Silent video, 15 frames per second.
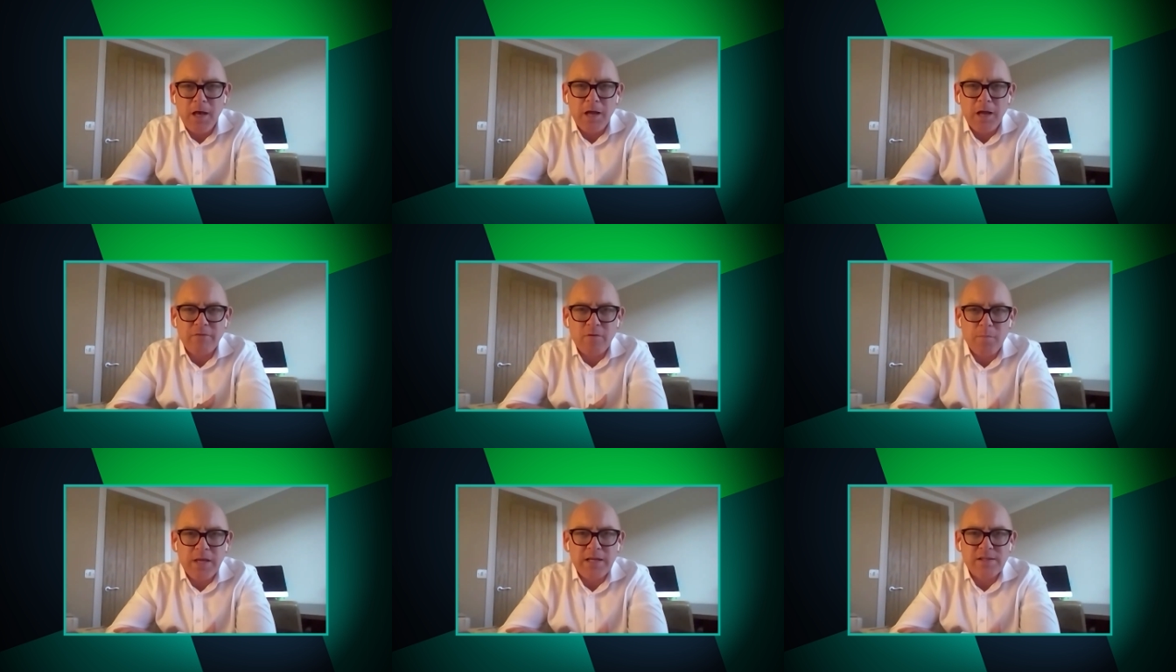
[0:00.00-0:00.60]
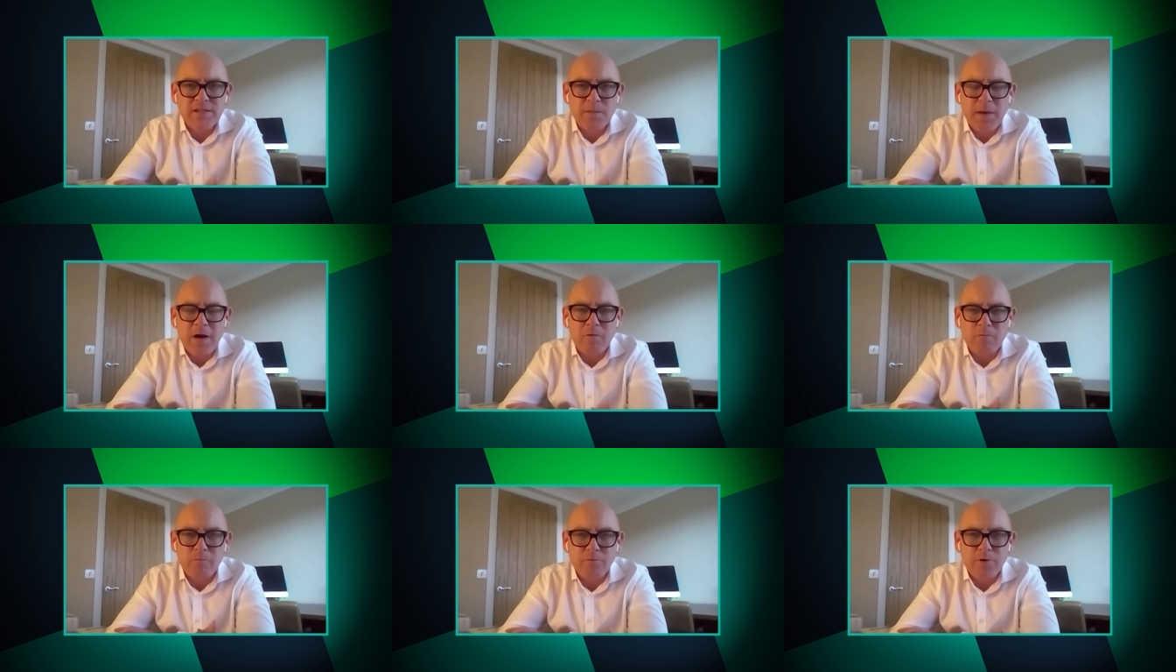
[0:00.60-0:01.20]
And for me, it's
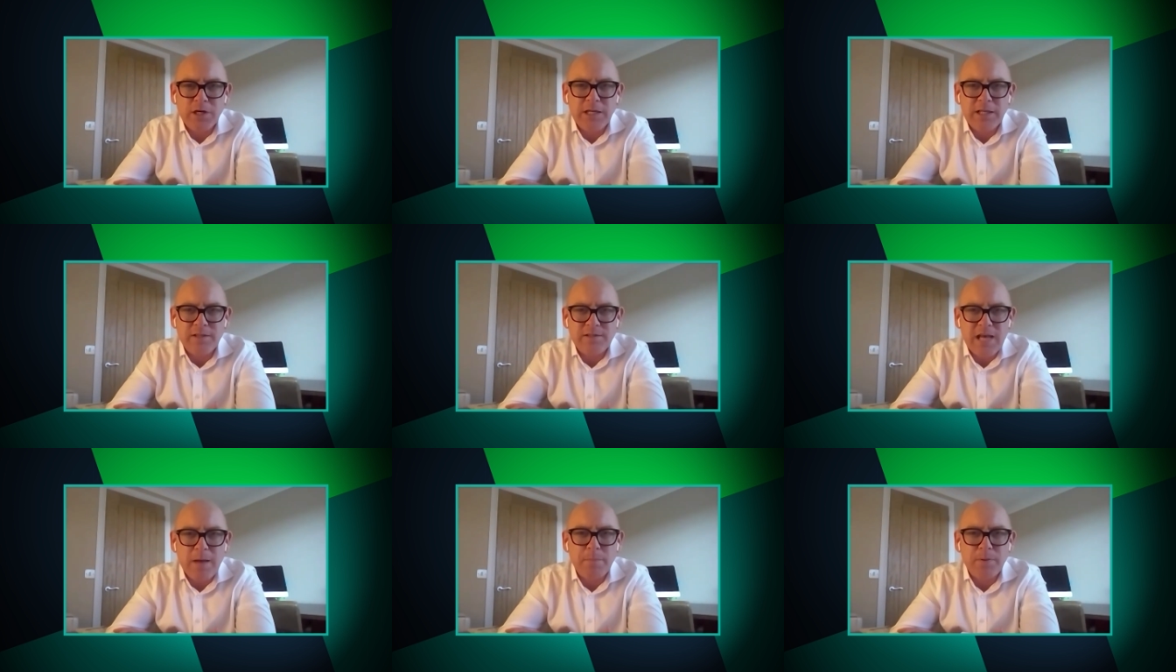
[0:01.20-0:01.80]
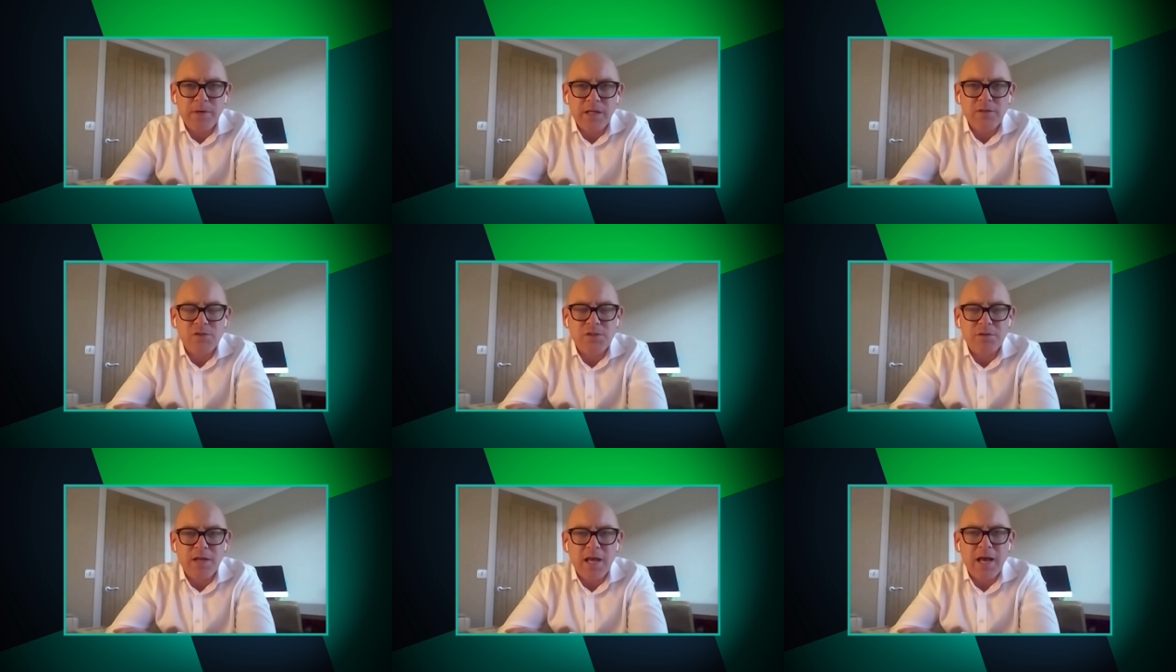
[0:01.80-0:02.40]
about really tapping
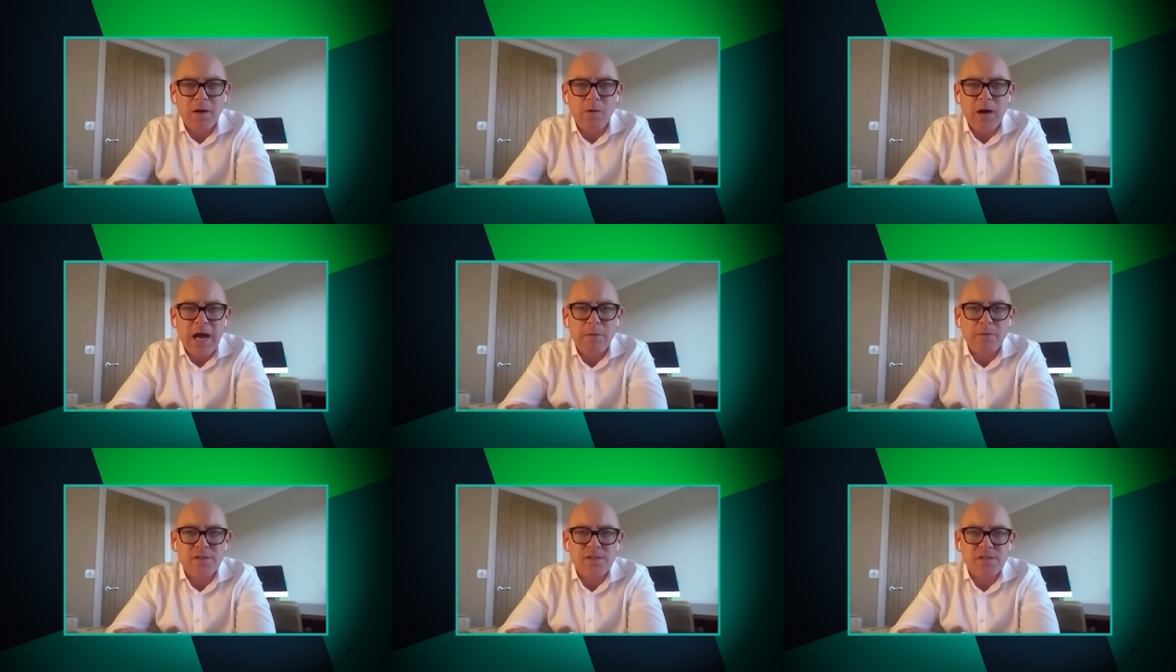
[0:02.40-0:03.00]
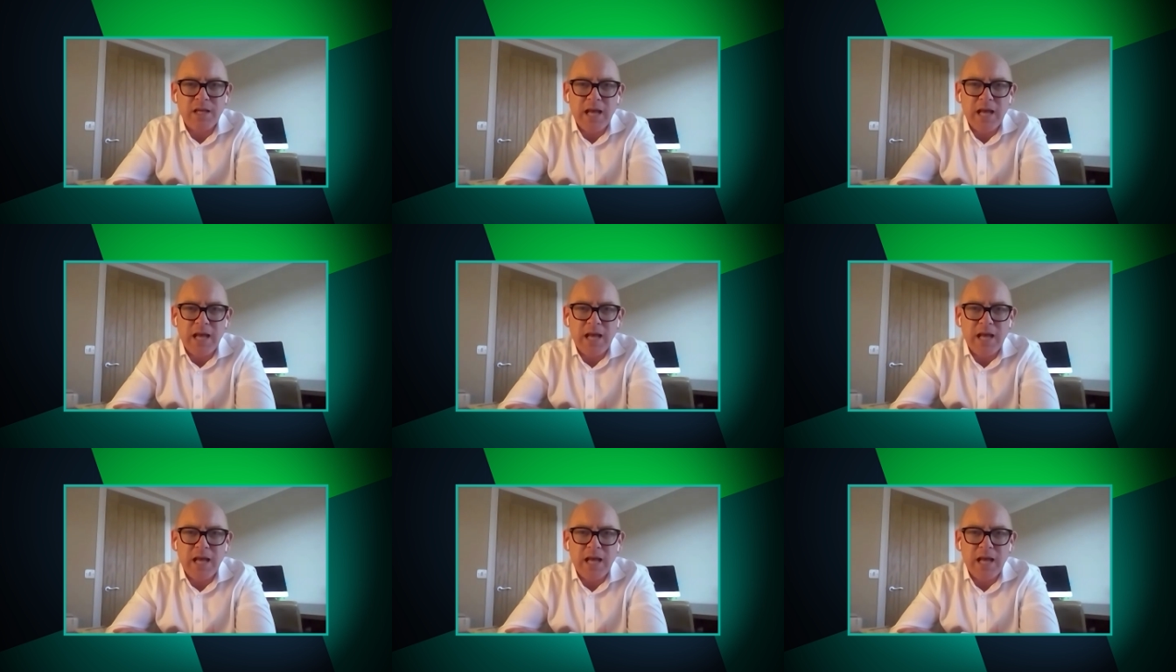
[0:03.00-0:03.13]
into now our